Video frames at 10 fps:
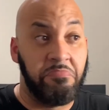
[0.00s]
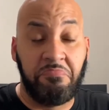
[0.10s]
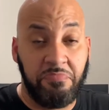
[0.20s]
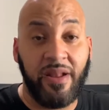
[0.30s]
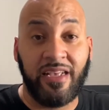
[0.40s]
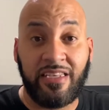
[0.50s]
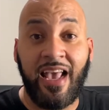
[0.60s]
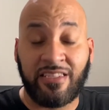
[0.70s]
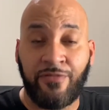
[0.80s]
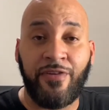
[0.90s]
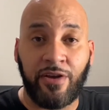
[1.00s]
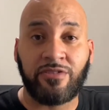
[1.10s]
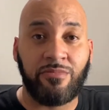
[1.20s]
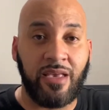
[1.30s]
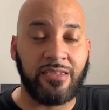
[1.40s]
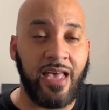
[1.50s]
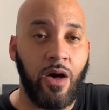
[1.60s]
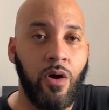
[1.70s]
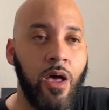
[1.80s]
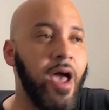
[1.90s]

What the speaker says: But he has to figure some things out.